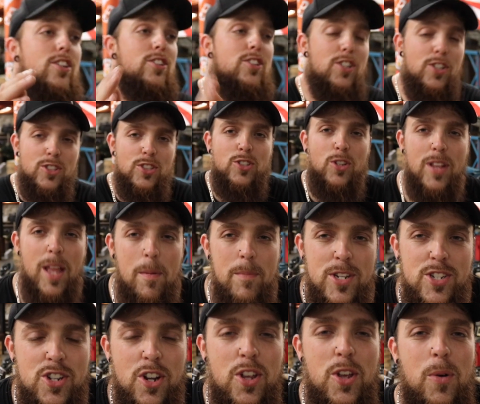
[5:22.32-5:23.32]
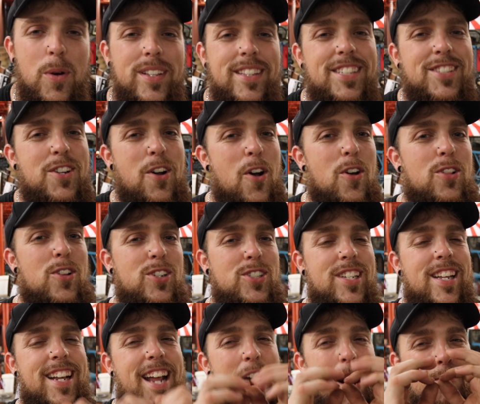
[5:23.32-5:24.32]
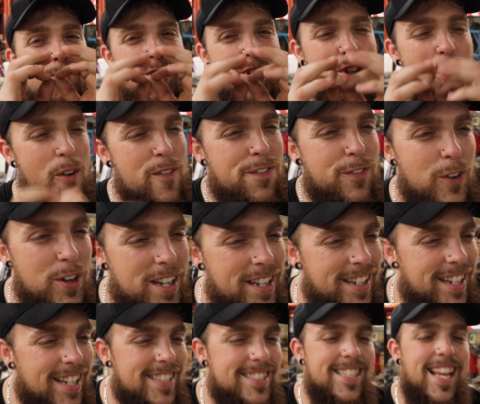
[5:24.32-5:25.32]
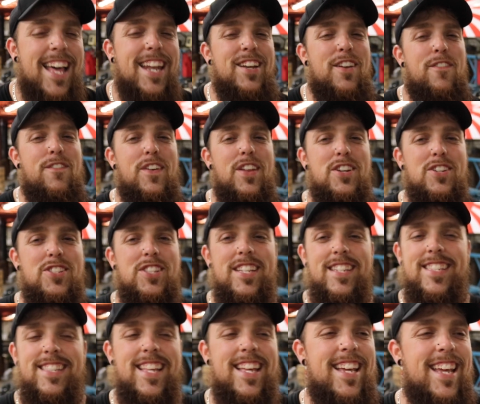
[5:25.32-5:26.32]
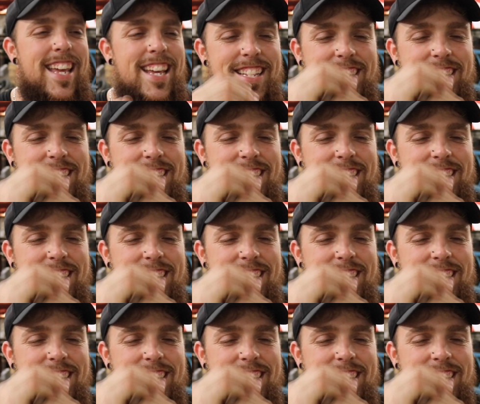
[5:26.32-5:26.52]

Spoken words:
So let me show you what this car looks like. I'm so freaking excited to finish this thing.